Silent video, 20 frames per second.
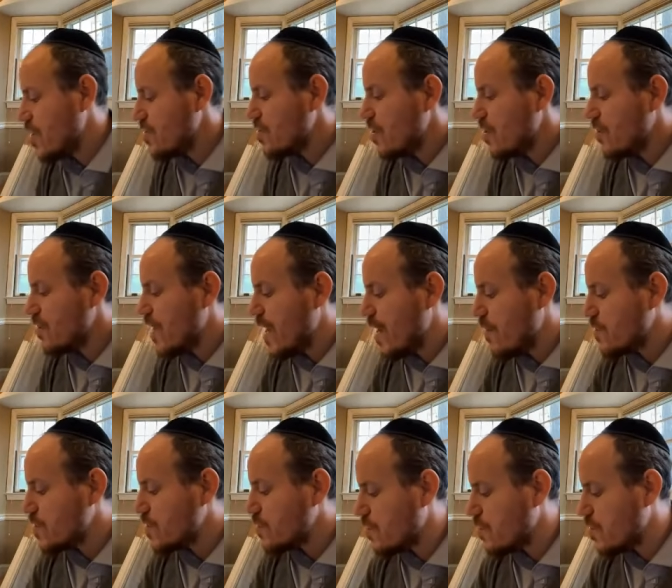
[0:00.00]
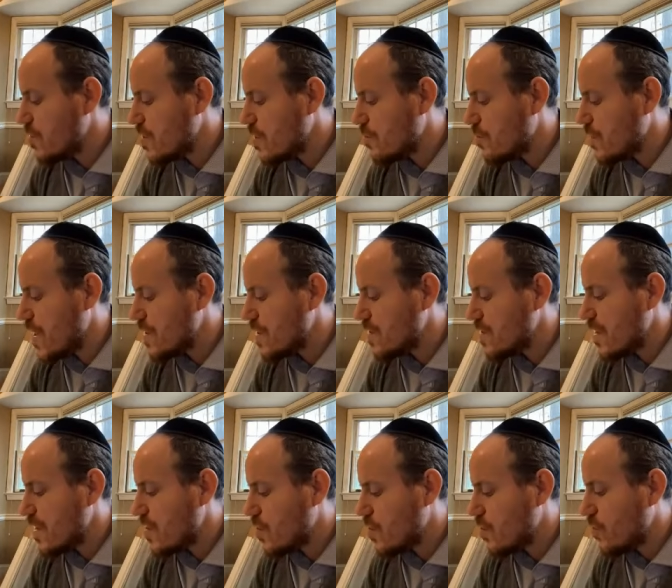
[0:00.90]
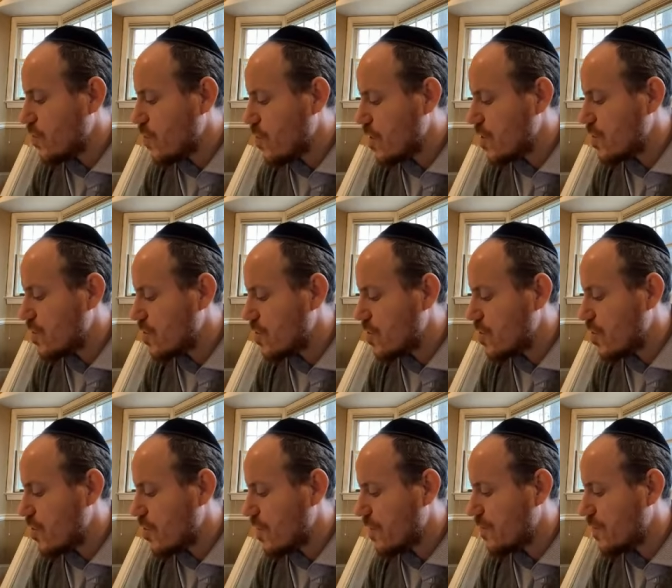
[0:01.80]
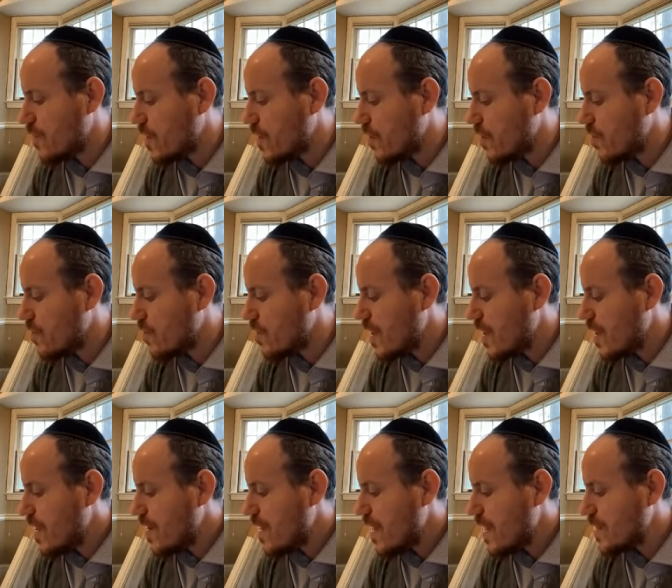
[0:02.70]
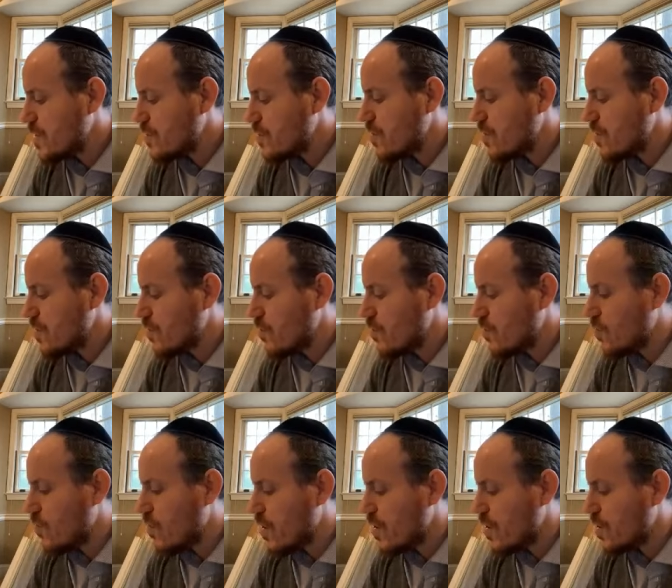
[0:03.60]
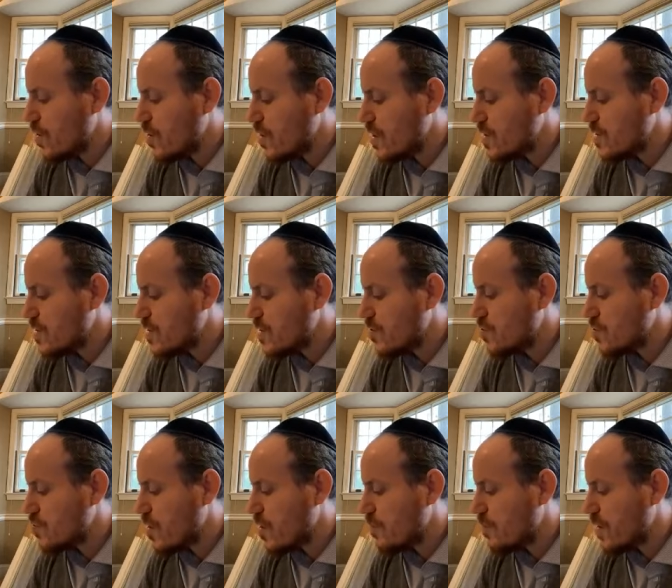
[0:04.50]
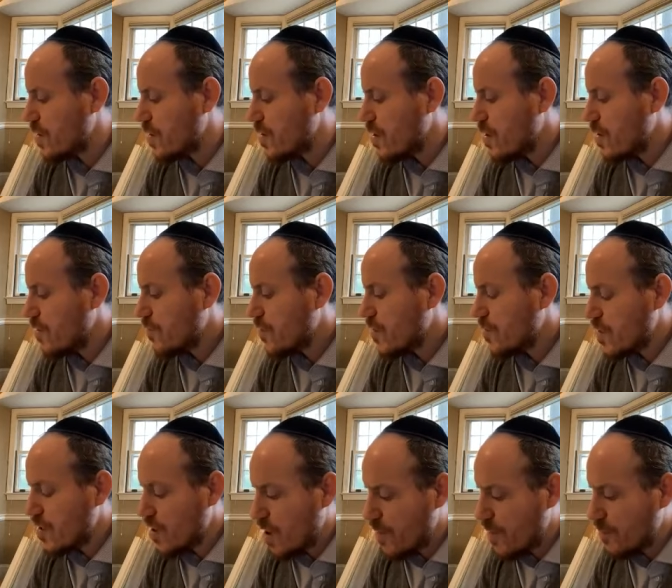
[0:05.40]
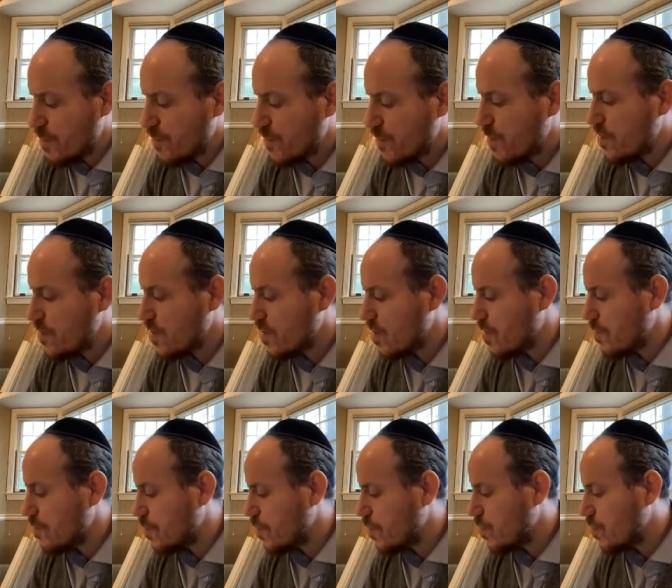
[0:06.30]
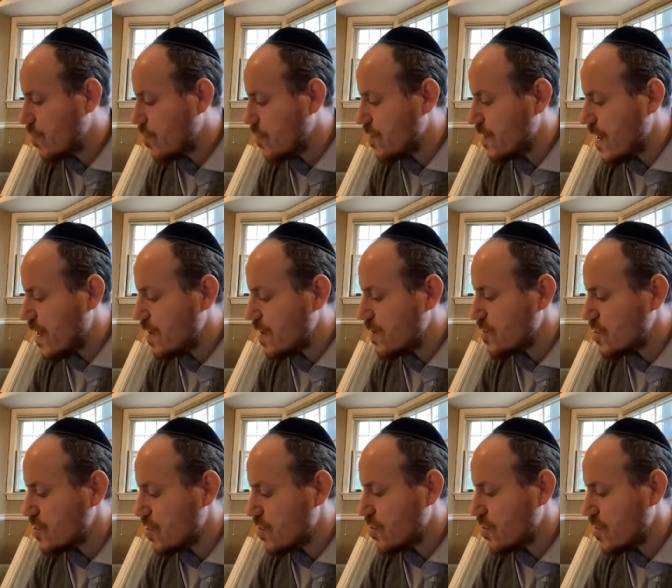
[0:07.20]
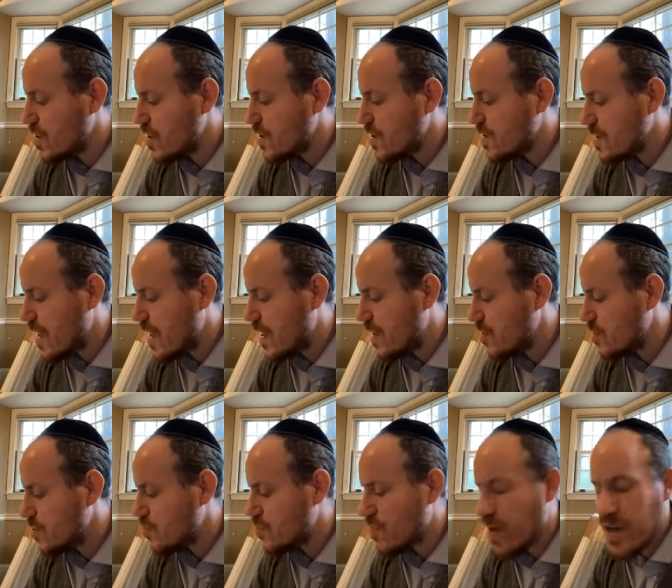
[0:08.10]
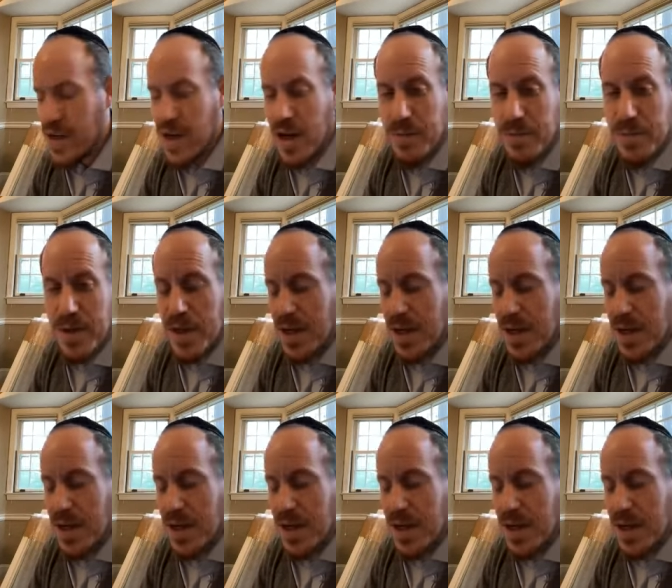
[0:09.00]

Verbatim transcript: No, that which we learned in the Brisa that you can water the lower field. That's when the water is still dripping from the upper field into the pool. Then certainly it's not going to dry up.